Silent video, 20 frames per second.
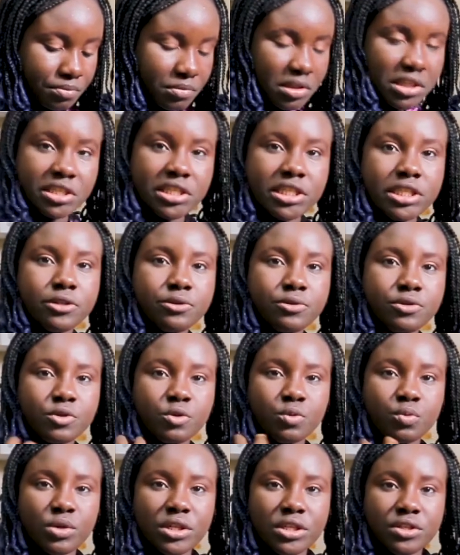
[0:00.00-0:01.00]
it's still
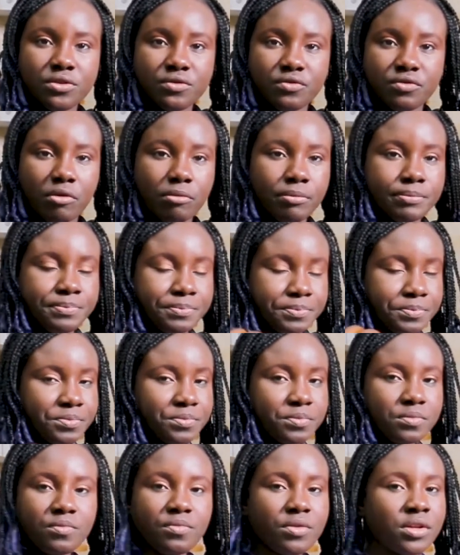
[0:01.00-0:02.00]
sweet from
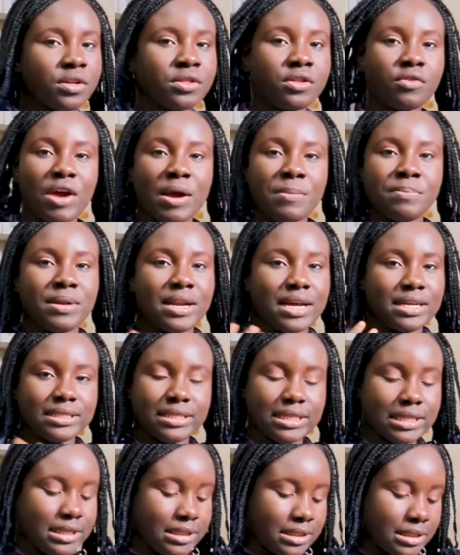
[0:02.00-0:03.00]
the ripe
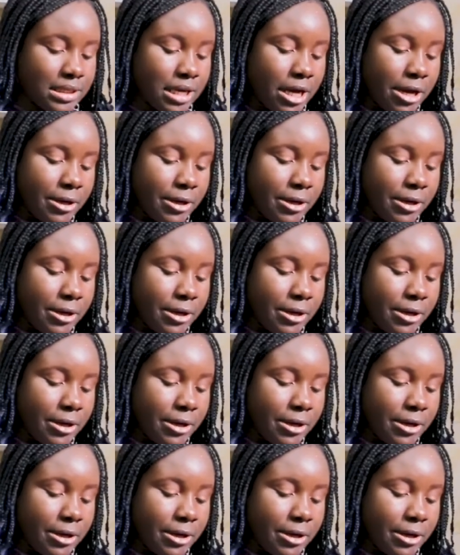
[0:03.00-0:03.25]
plantains.